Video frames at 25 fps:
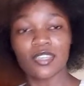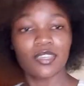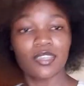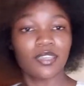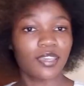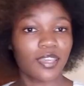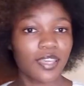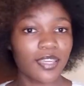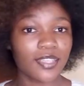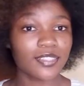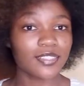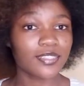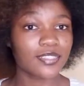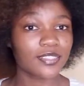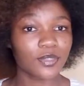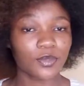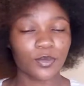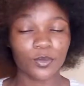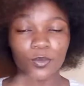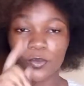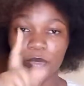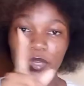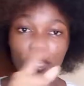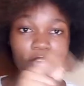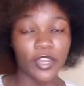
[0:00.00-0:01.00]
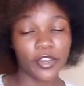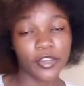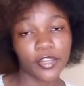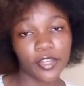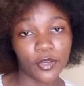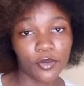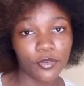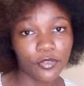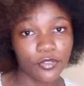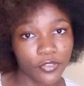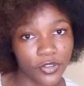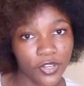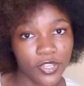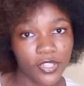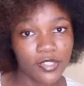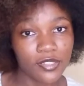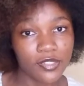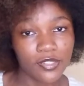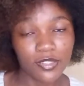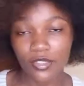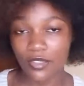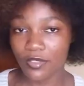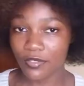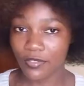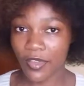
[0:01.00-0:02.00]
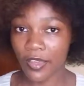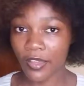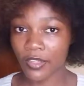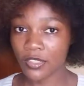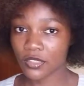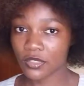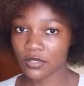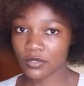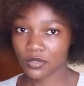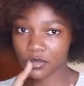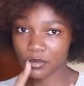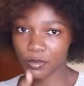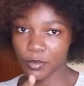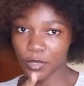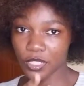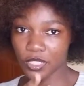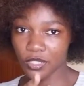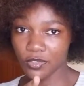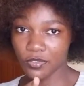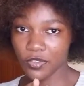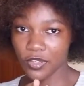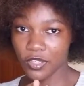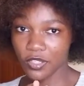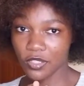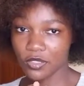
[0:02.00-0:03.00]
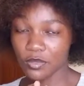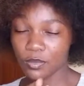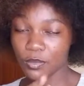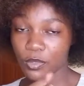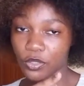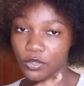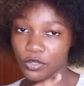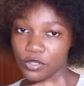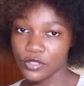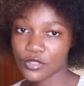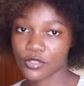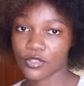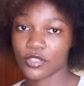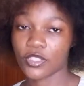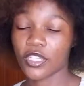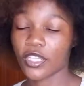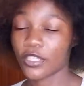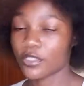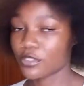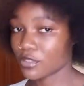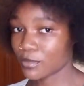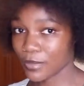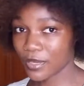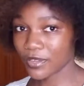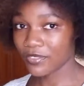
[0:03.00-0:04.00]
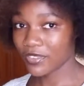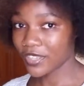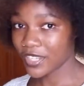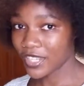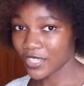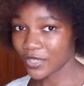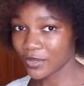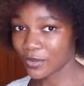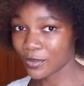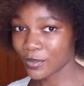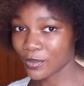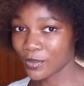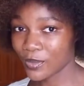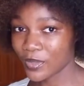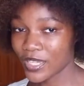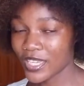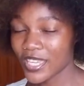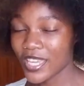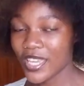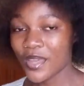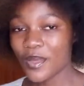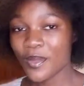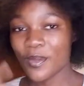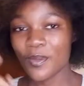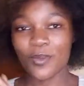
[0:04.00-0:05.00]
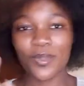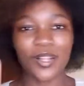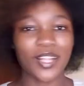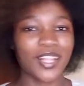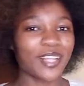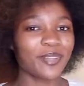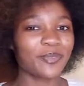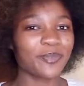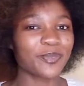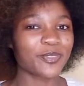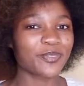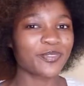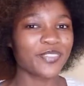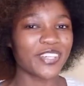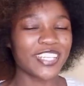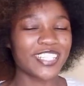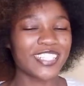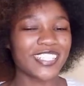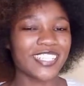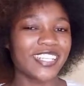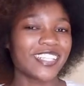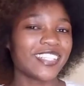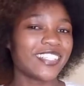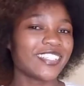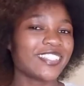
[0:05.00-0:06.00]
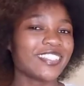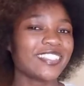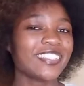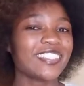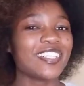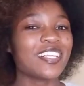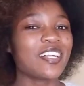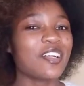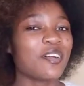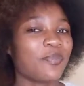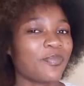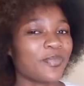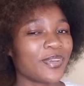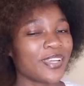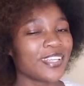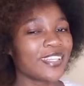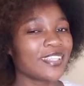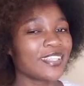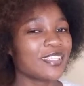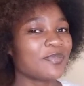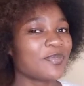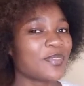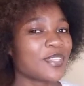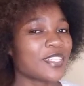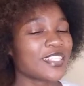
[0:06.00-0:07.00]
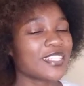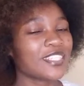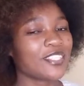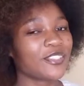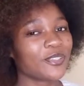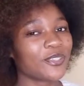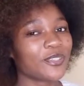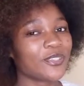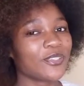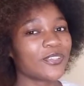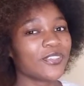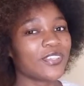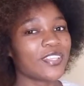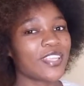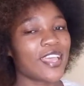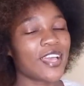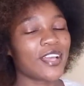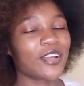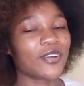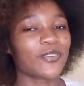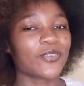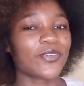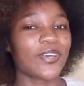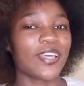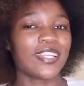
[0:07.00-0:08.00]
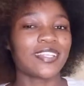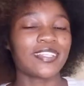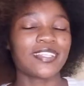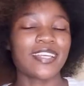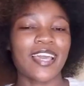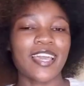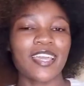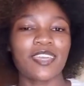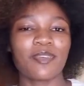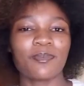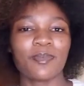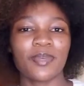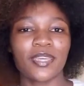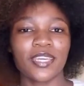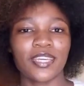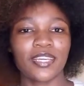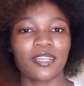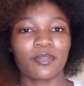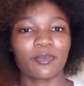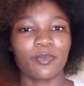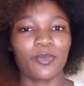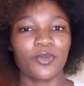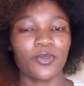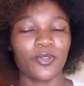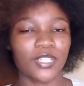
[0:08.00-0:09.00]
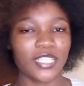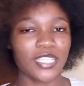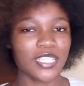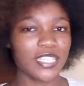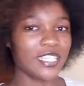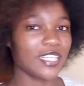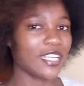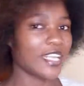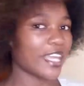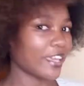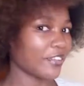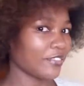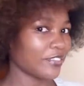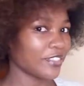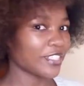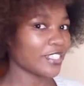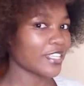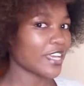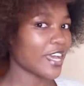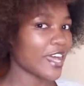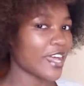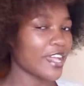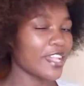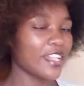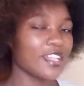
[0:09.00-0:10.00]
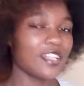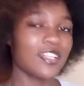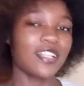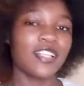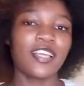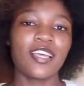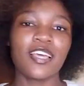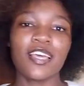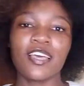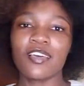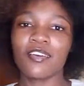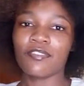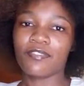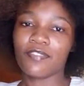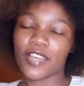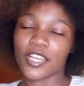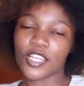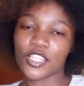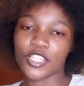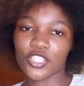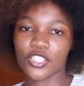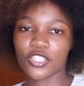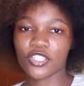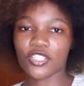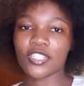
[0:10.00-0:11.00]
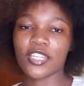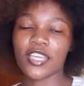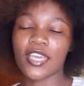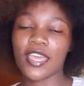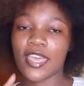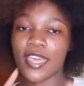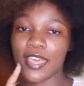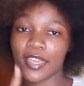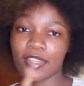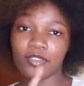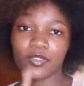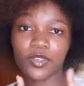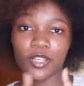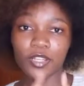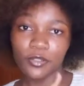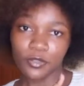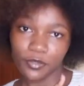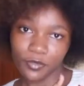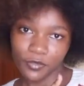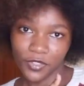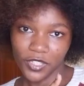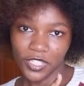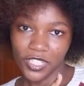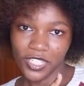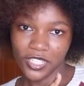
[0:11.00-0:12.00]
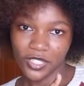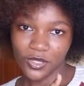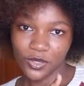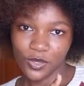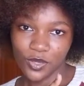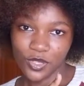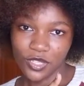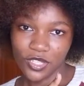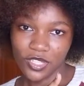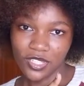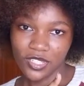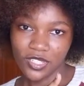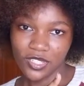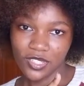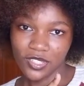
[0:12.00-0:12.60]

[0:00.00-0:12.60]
Yes, we are now friends. In fact, best friends, because you clicked on my video. Welcome to my channel. My name is Nicole Onyango, and I make beauty, lifestyle, fashion, and random videos.